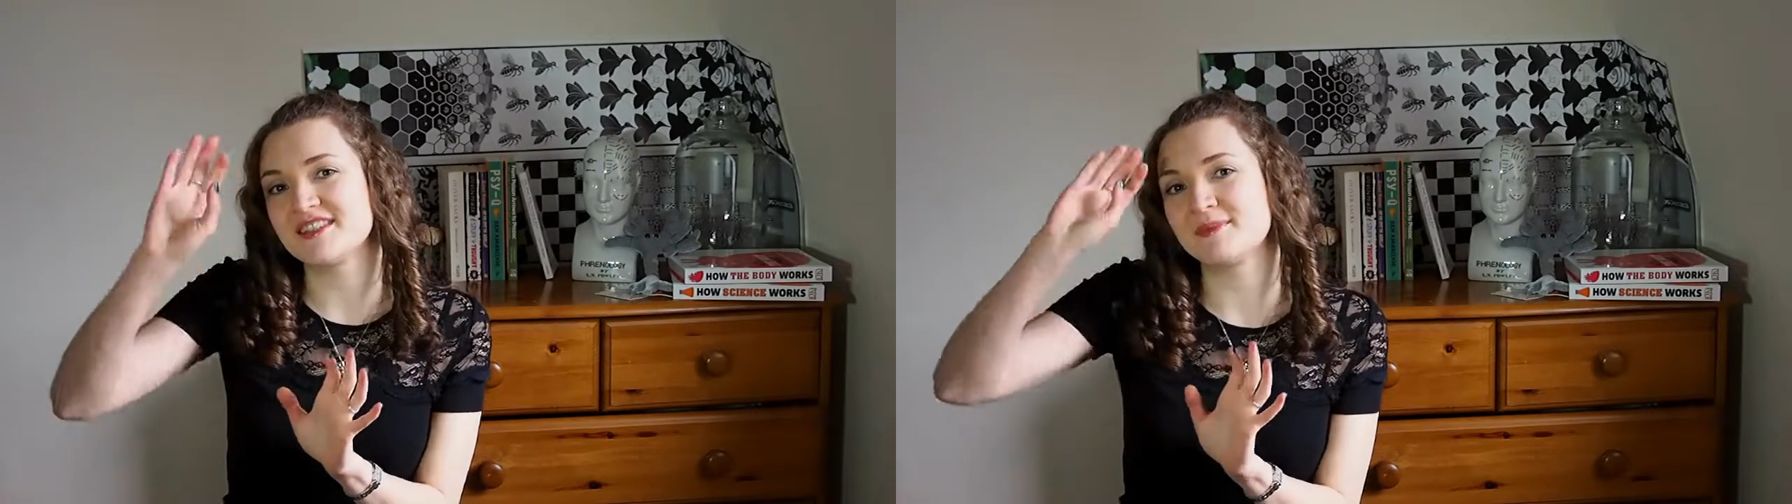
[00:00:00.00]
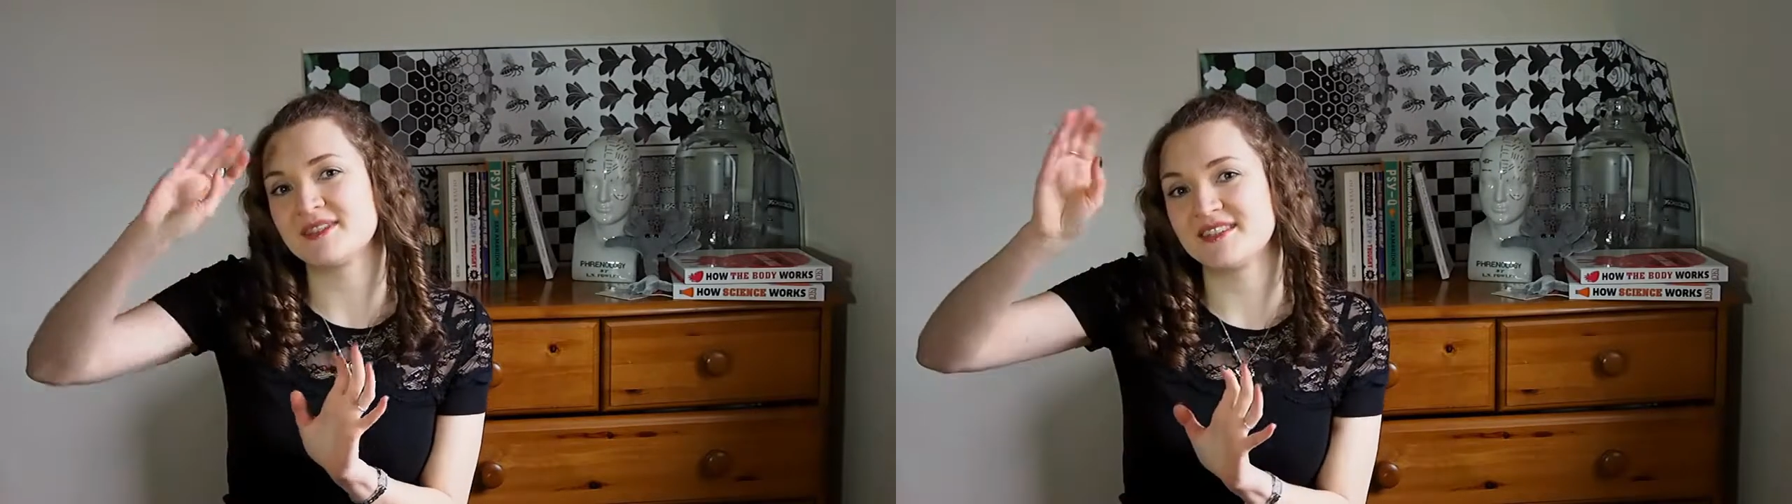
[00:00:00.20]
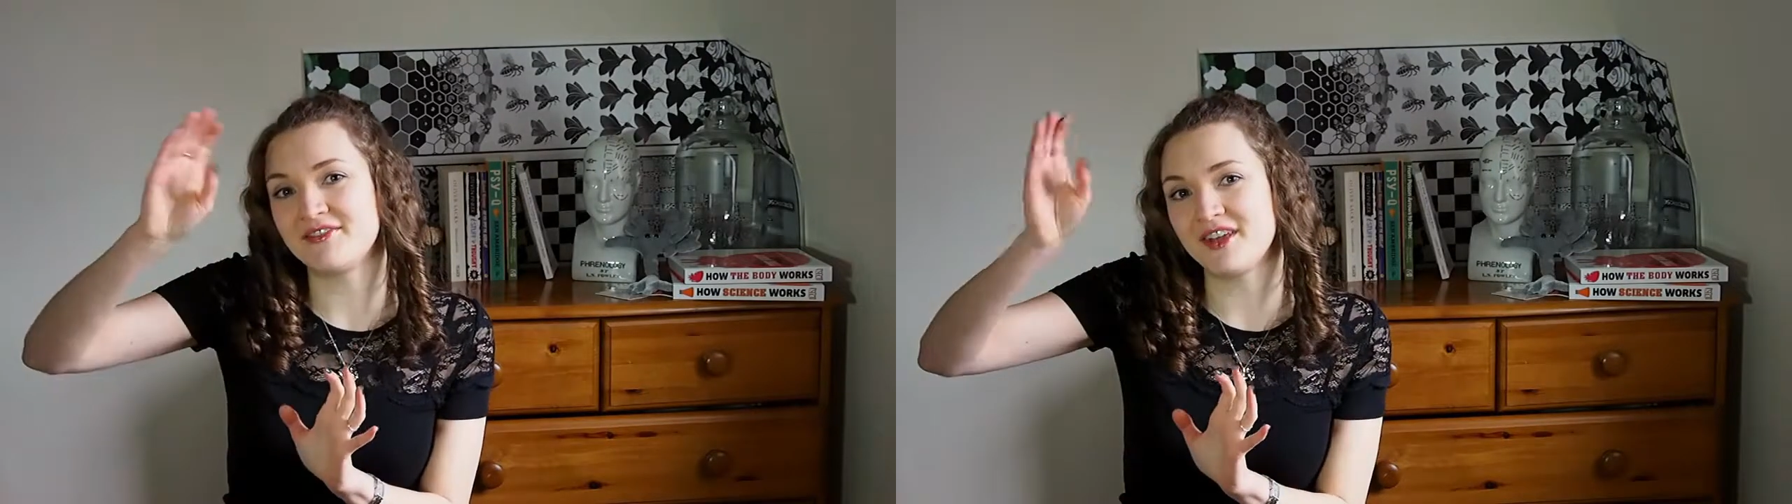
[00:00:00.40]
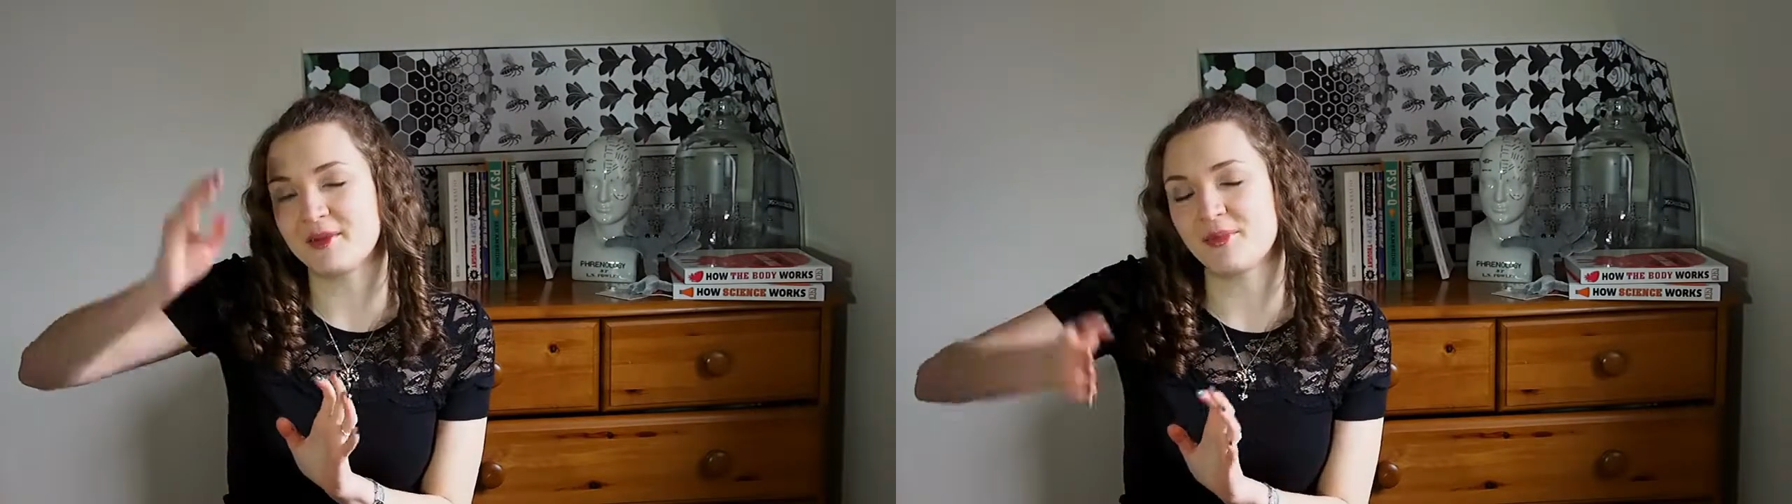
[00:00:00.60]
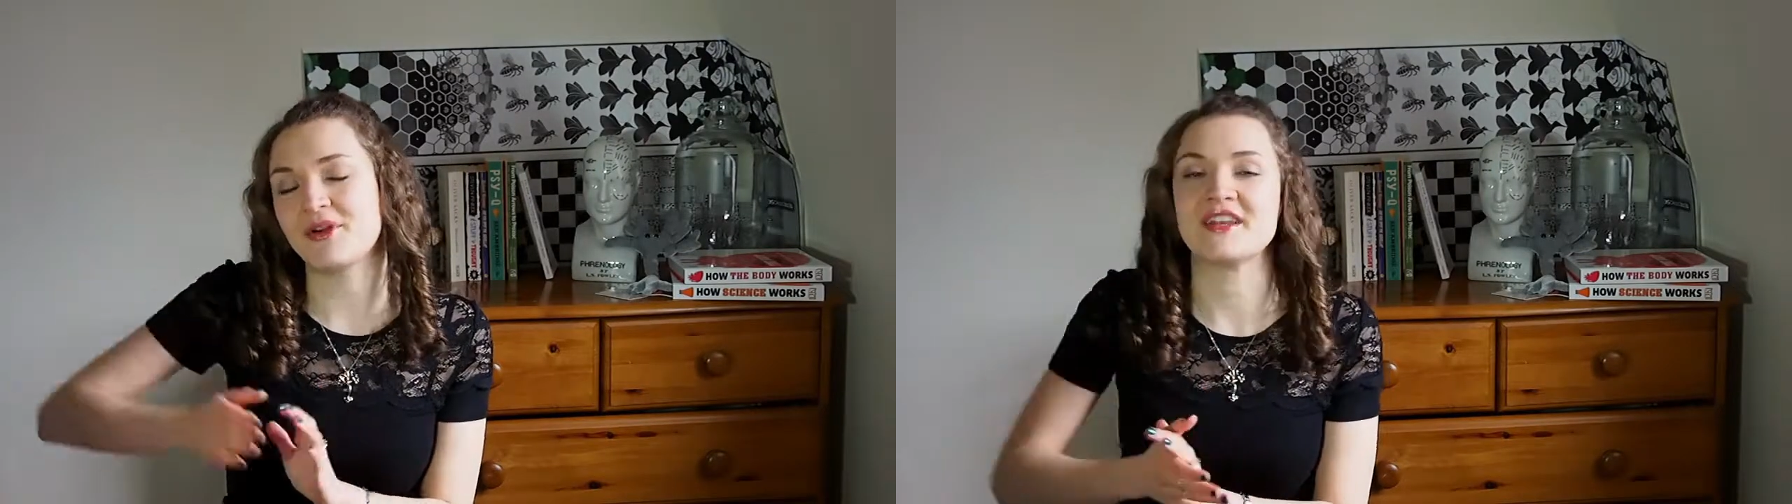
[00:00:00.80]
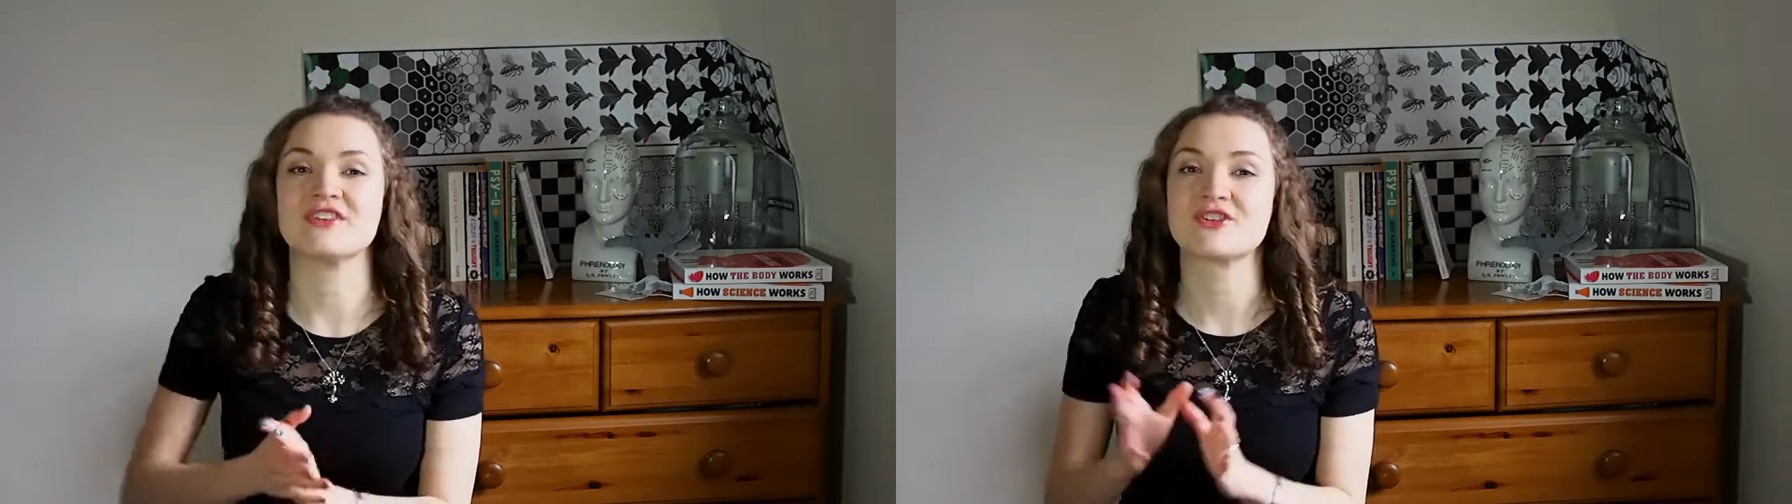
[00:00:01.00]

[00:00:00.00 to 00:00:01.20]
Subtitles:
specific point